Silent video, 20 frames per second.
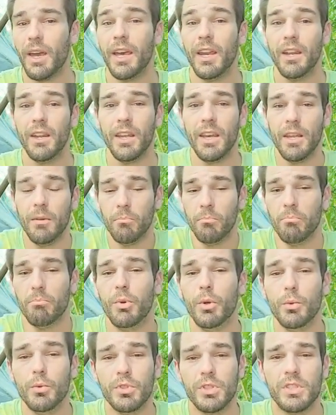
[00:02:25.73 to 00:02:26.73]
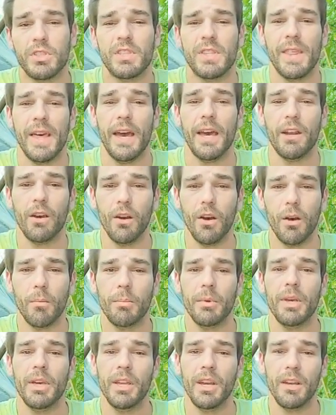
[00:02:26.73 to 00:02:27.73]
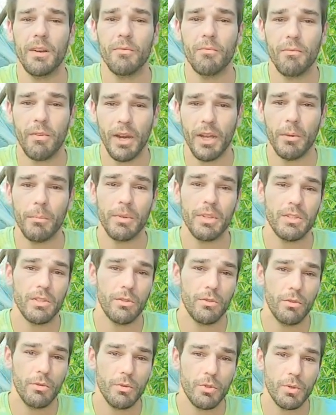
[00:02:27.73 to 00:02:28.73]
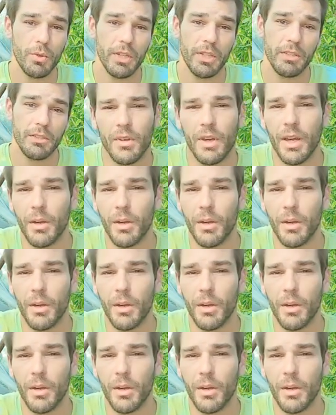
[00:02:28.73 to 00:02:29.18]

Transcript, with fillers: and it boosts that up in vitamins and nutrients.